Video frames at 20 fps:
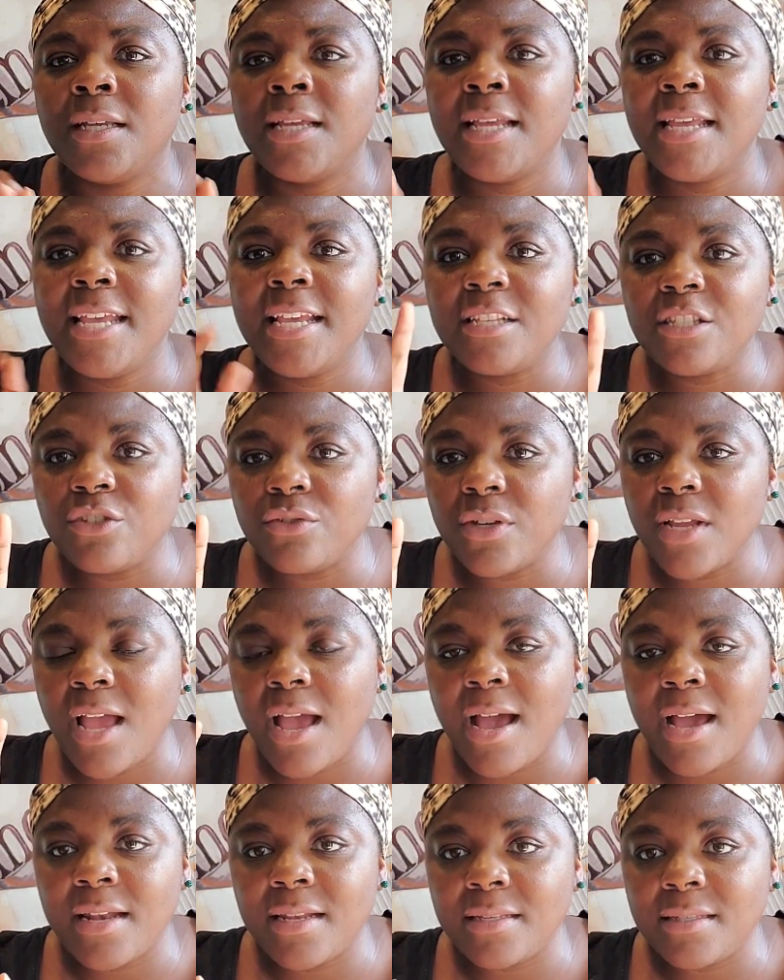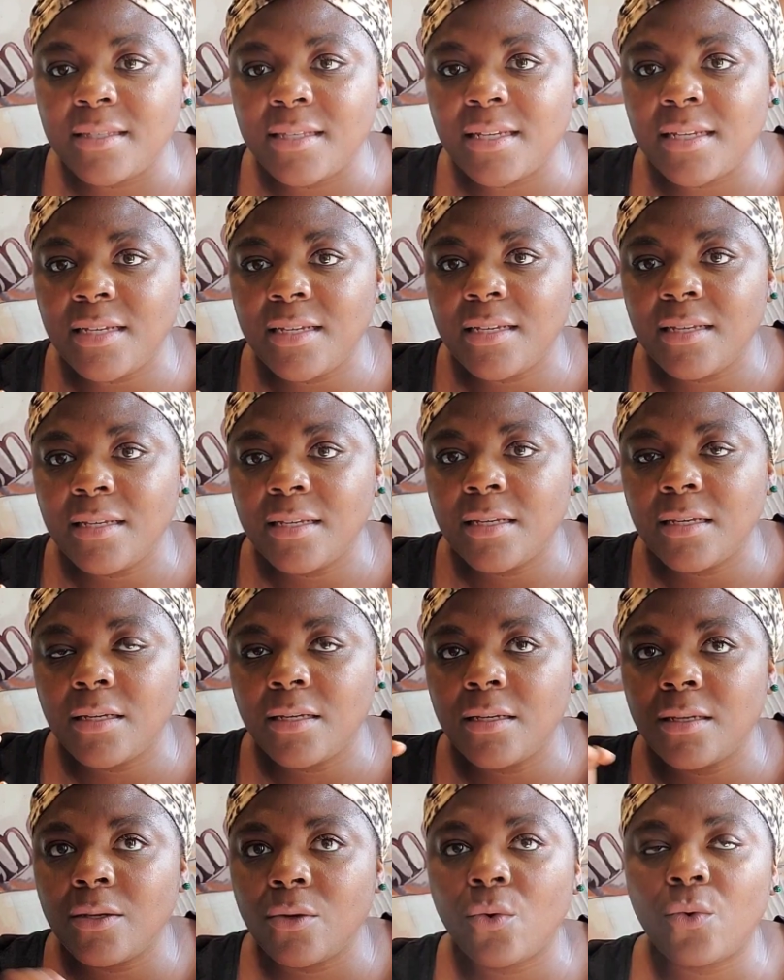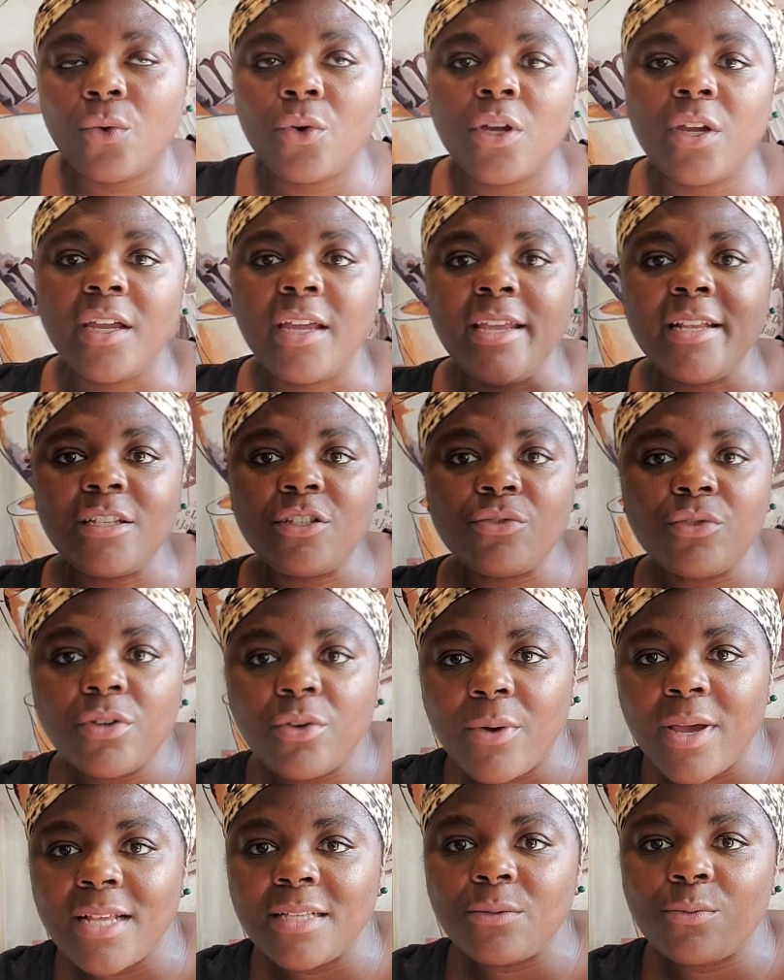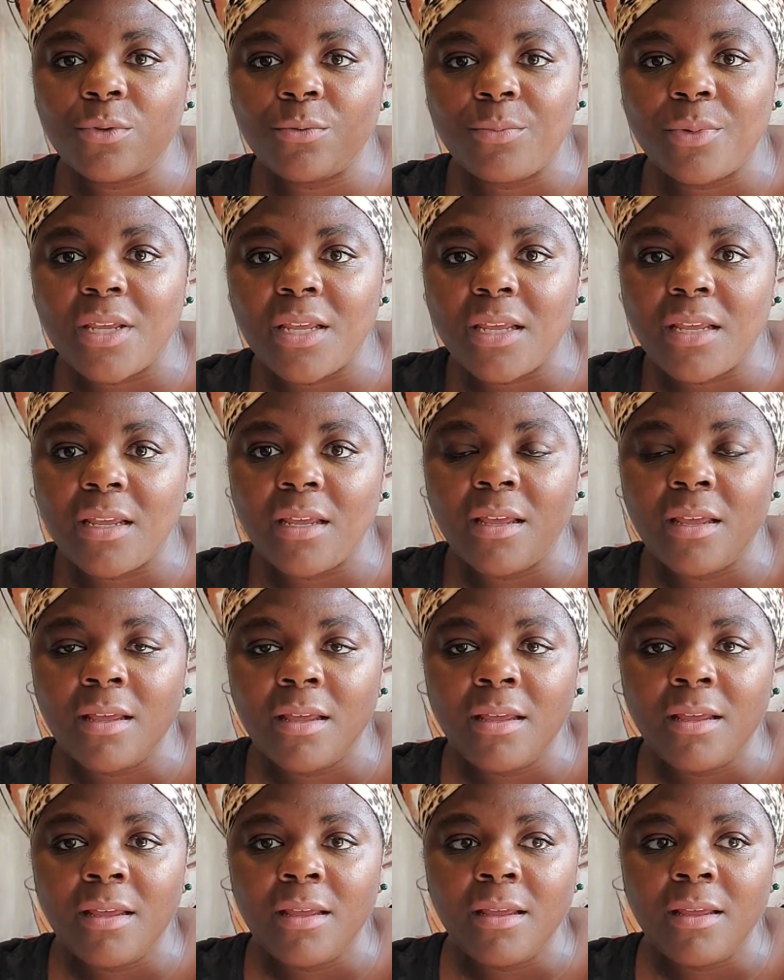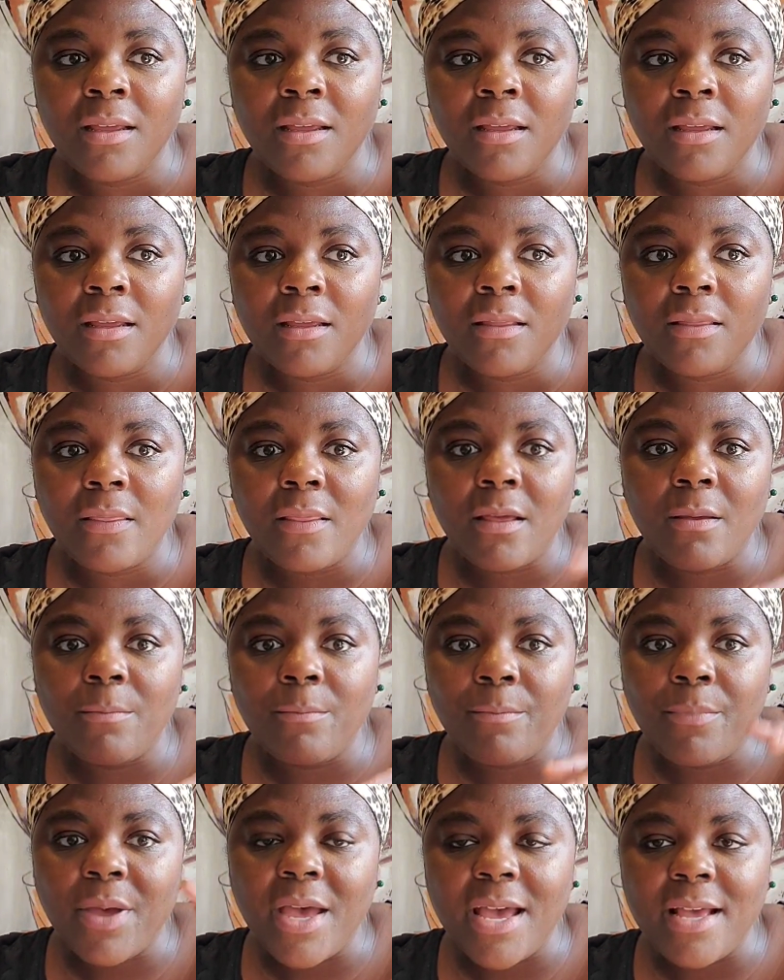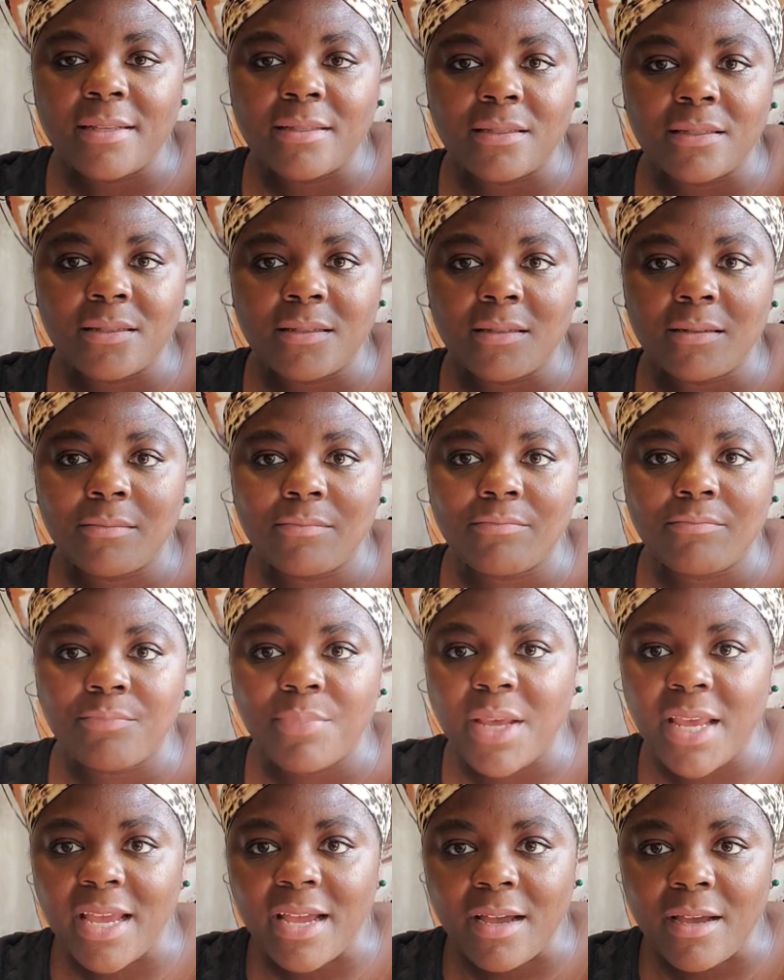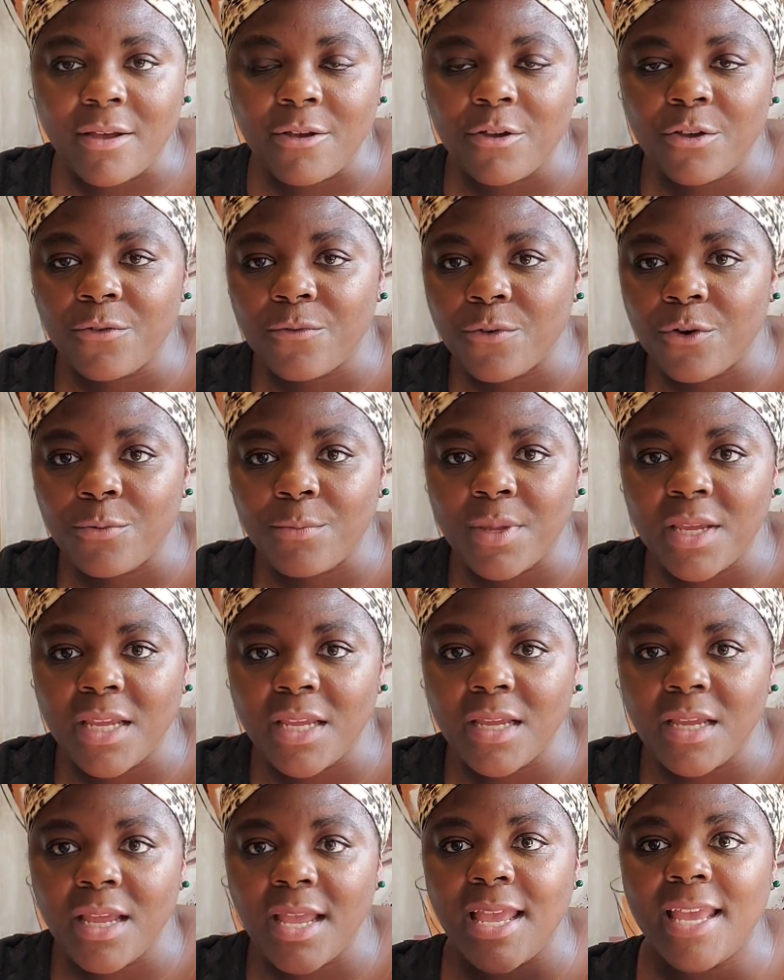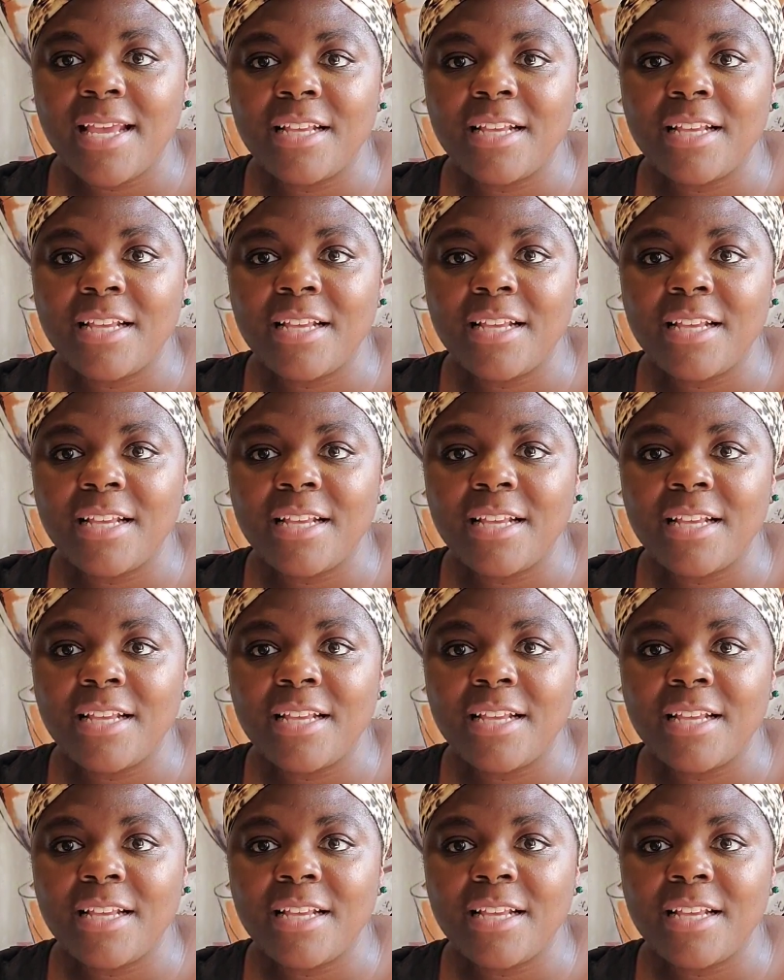History Odyssey or History Quest would be the best pick for me.